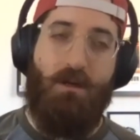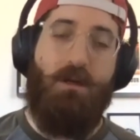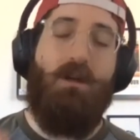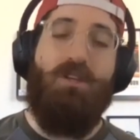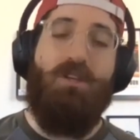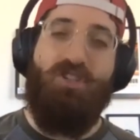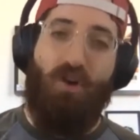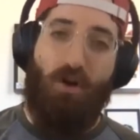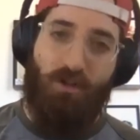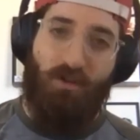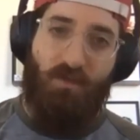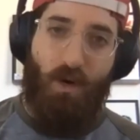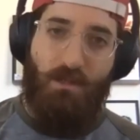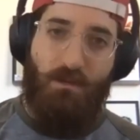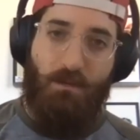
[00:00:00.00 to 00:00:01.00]
start the
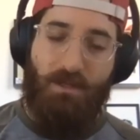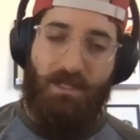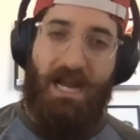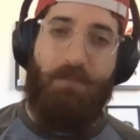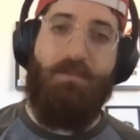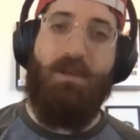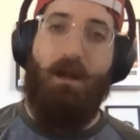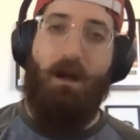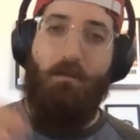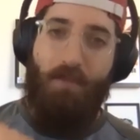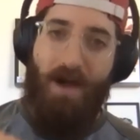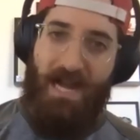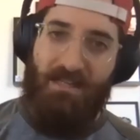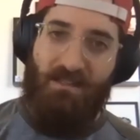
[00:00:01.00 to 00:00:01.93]
voice memos app, and come back